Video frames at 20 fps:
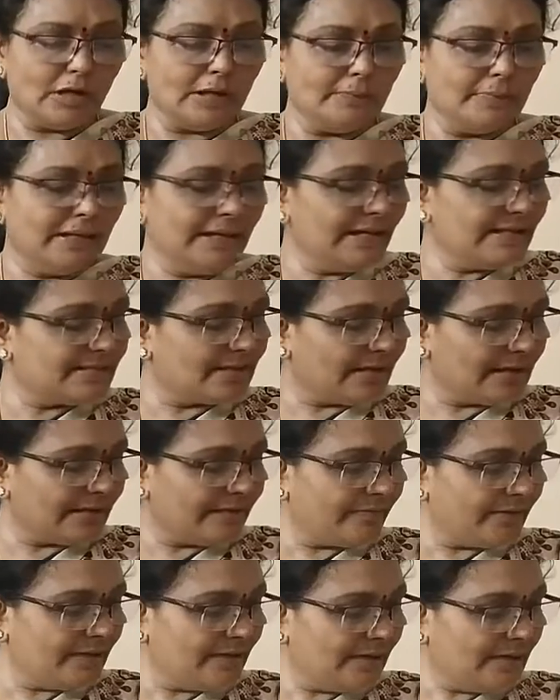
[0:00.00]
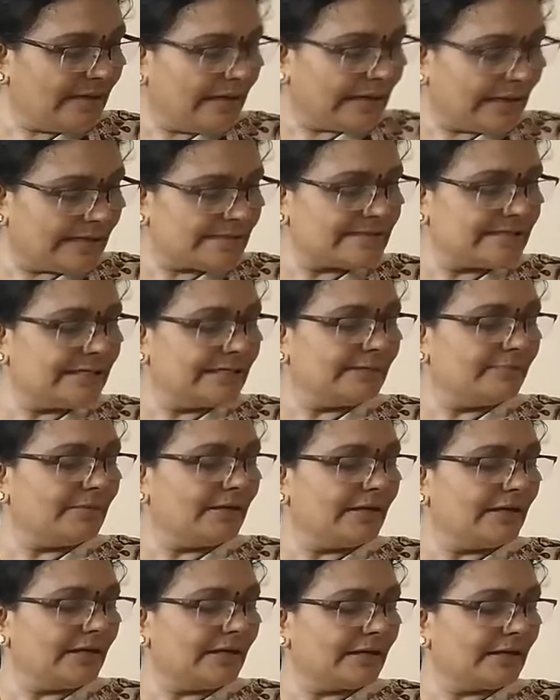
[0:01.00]
All meanings are given.
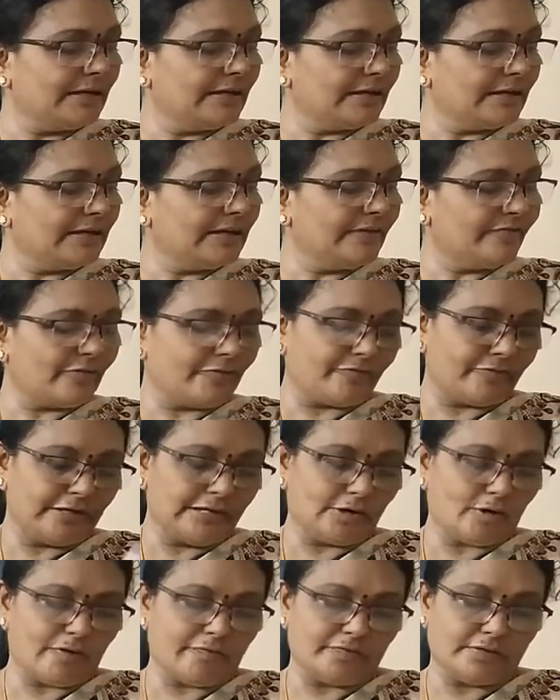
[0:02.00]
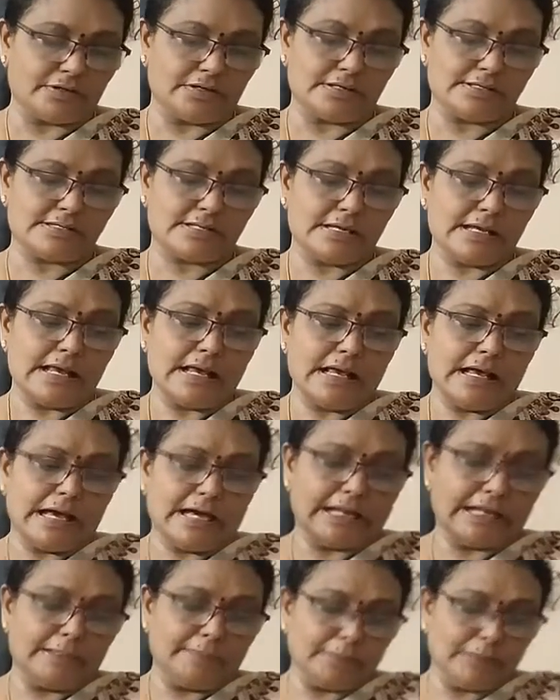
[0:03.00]
Recede meaning, relief of helicopters,
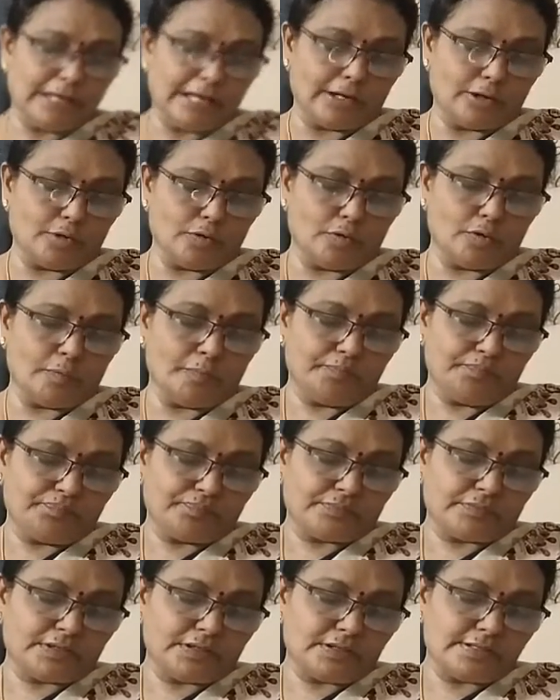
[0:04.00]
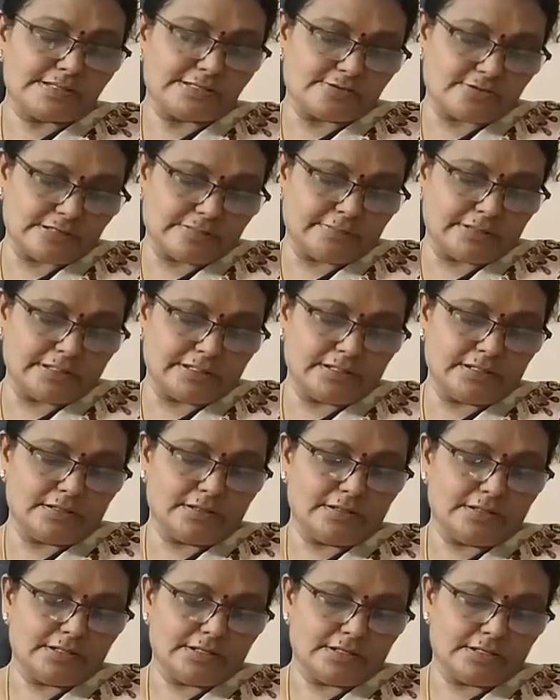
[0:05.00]
archipelago,
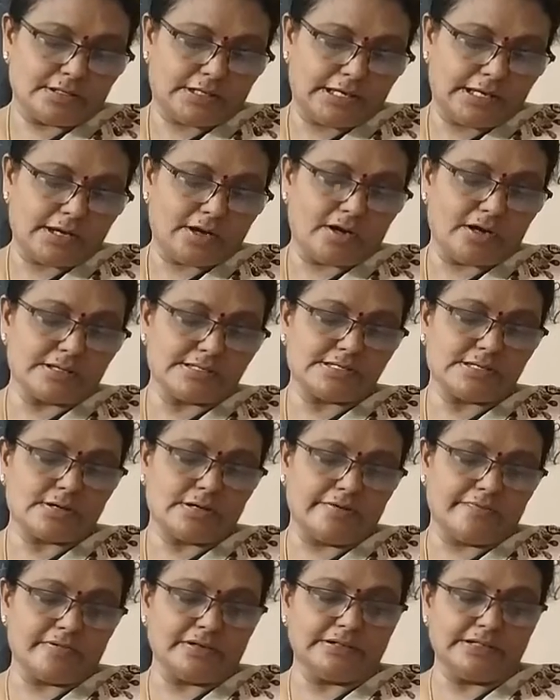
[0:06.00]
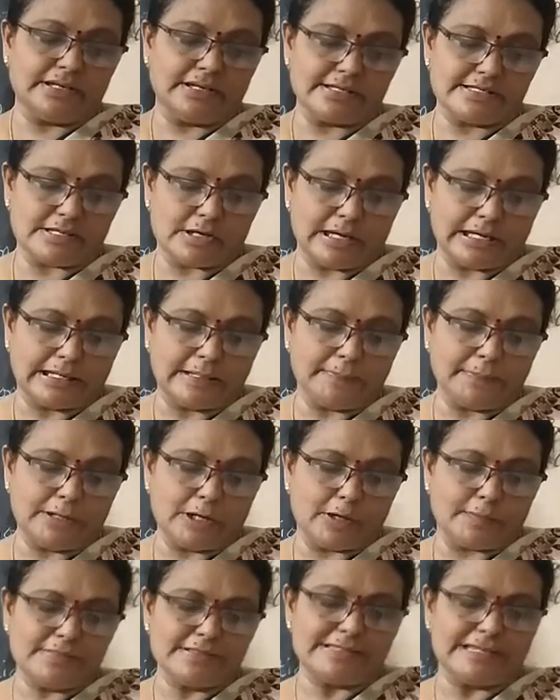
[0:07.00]
strummer, chaos, everything is.
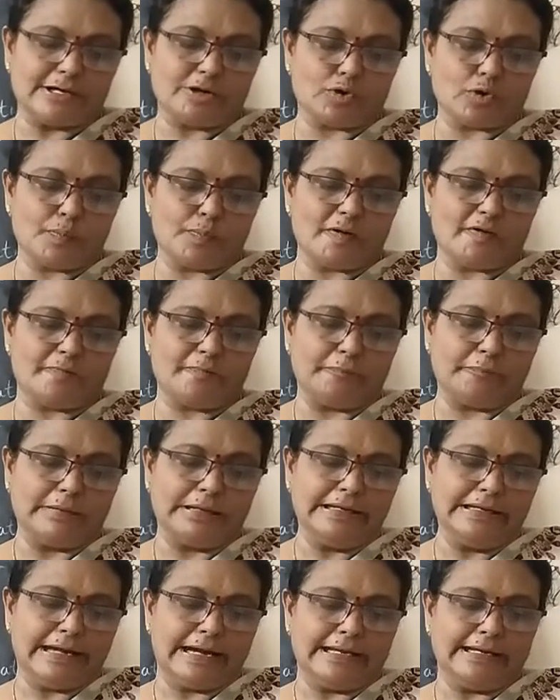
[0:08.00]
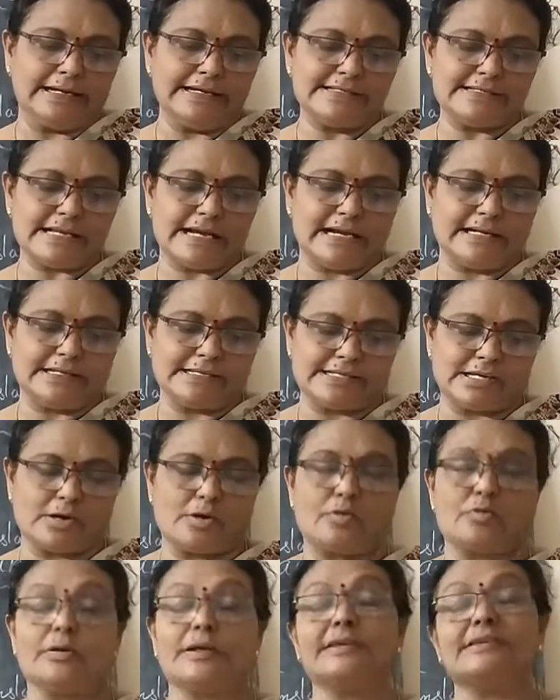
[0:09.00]
Archipelago means a group of many islands and the
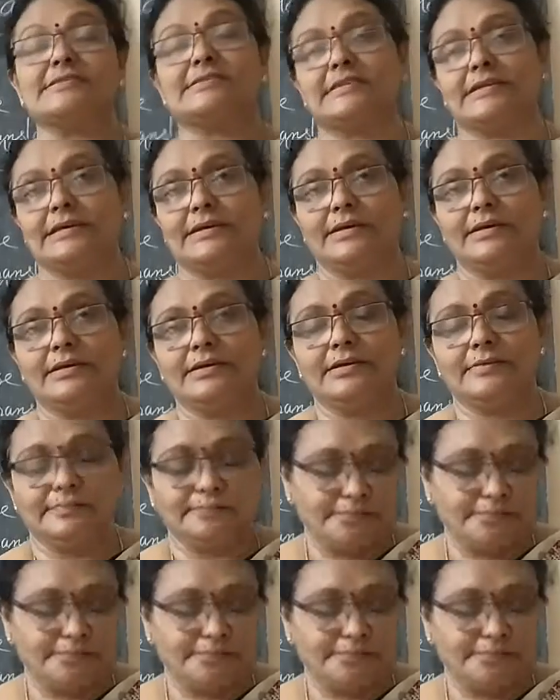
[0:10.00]
surrounding sea.